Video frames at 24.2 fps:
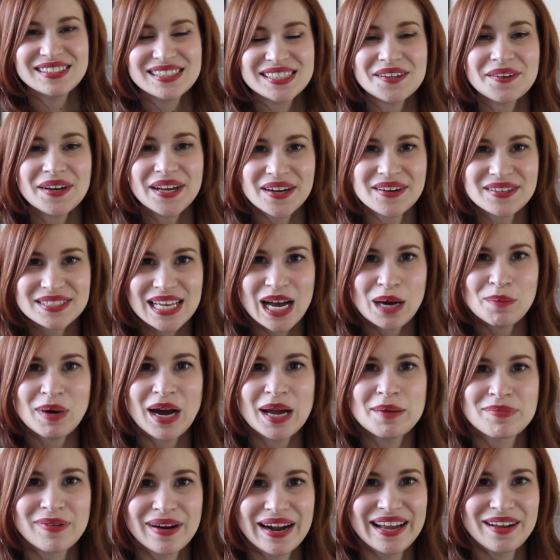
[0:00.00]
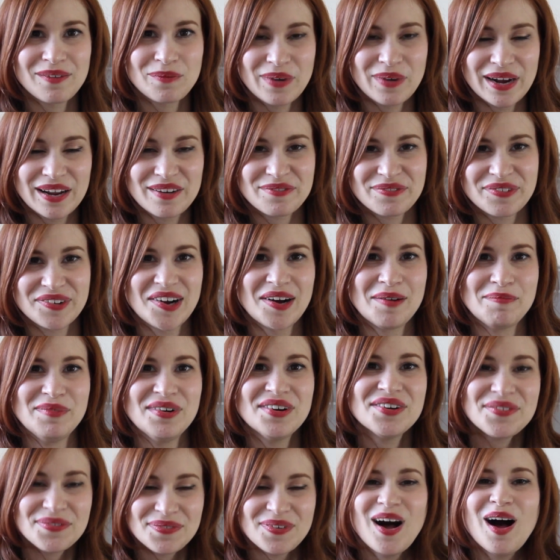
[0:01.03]
So here's how my brain went
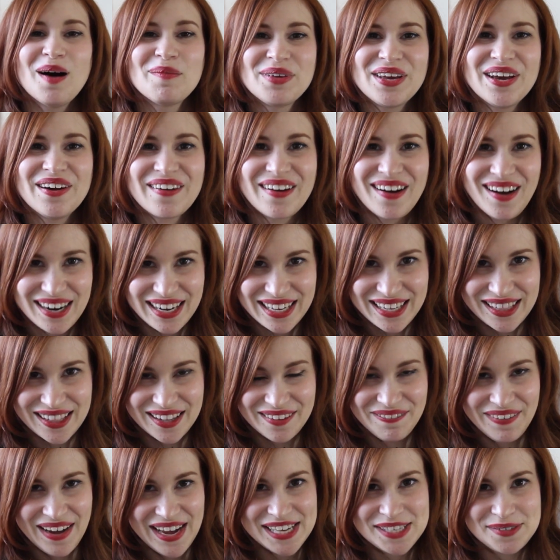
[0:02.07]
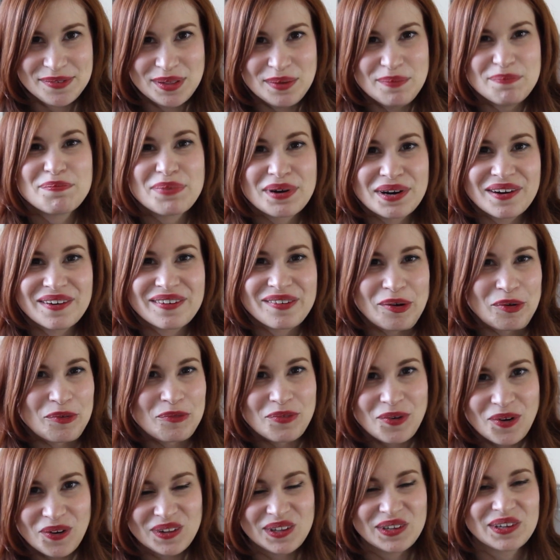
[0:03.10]
from Fabio got hit in the face with a bird on a
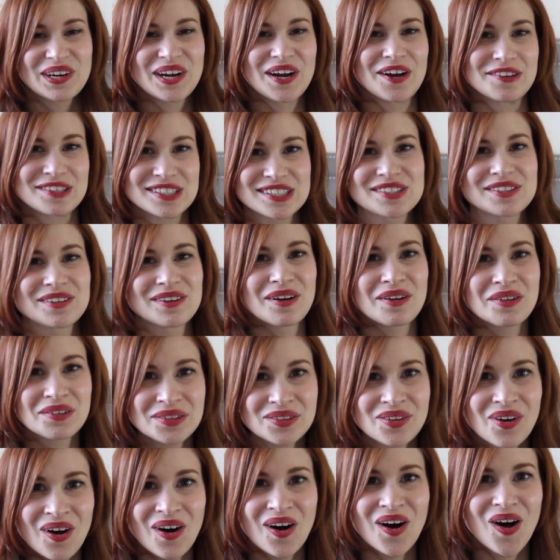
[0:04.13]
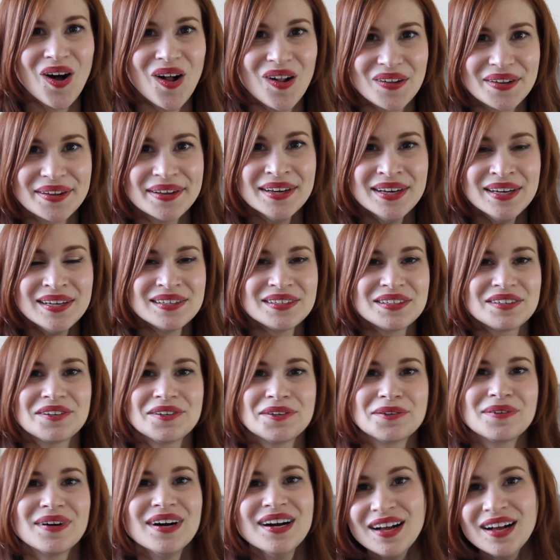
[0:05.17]
roller coaster, lol,
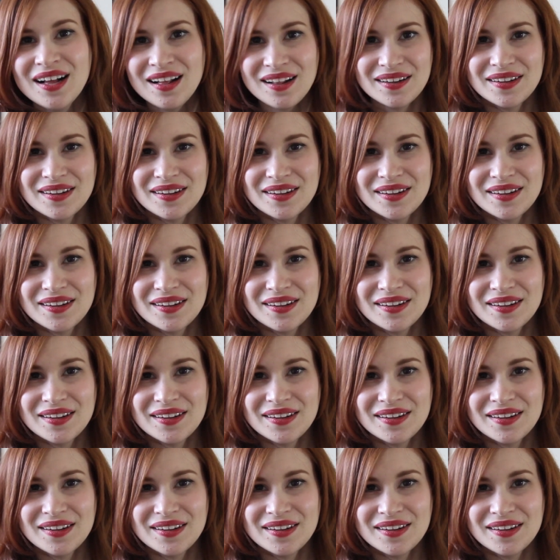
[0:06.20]
to